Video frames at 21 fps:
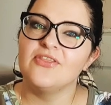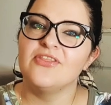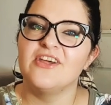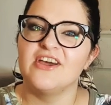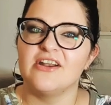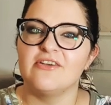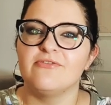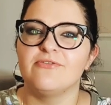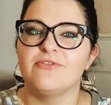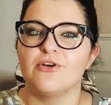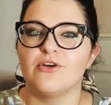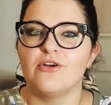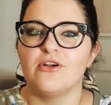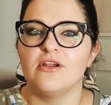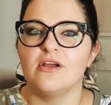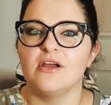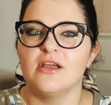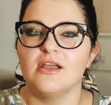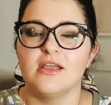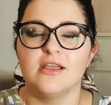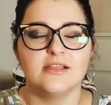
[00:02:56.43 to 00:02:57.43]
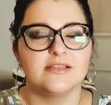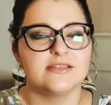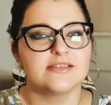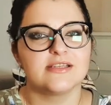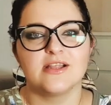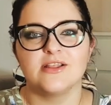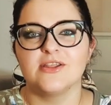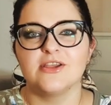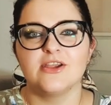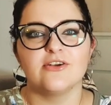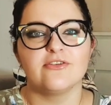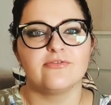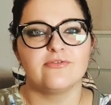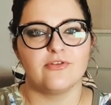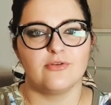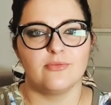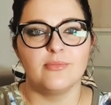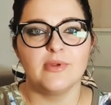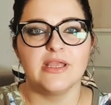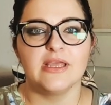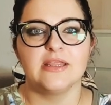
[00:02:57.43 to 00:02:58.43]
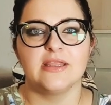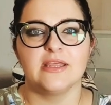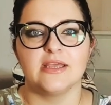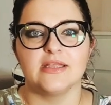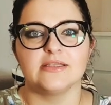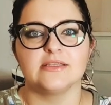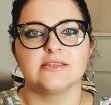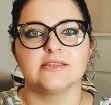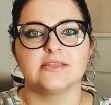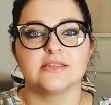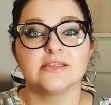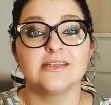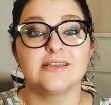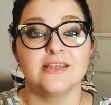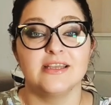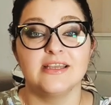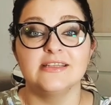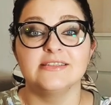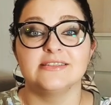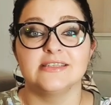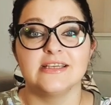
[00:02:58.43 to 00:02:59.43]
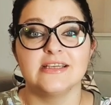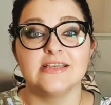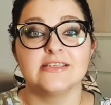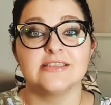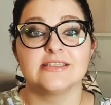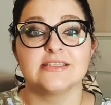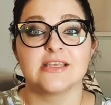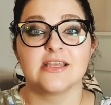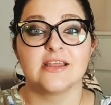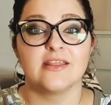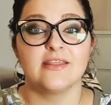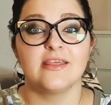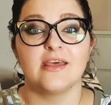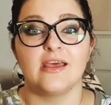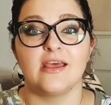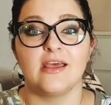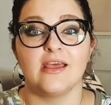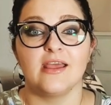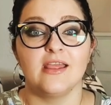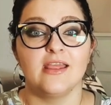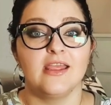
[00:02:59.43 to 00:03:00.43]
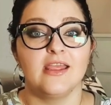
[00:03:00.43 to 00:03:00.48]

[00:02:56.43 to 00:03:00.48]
therefore it's clear for me that it is the